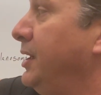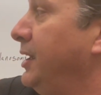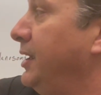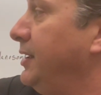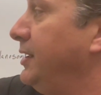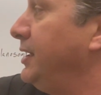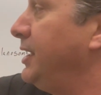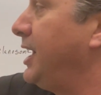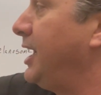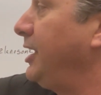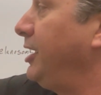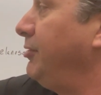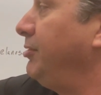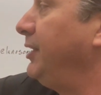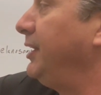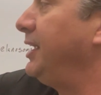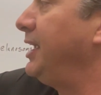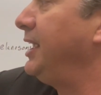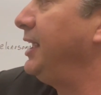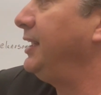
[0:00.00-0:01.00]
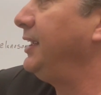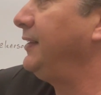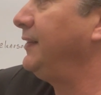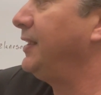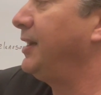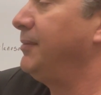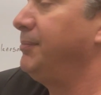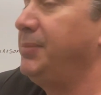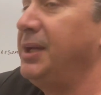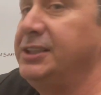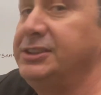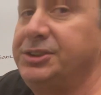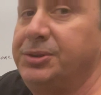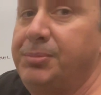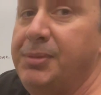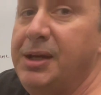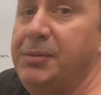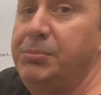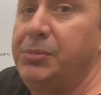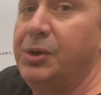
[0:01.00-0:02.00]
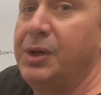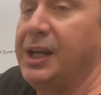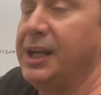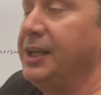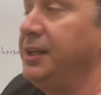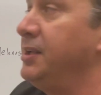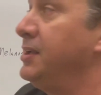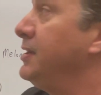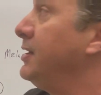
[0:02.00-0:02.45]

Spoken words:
not even hitting that basal membrane.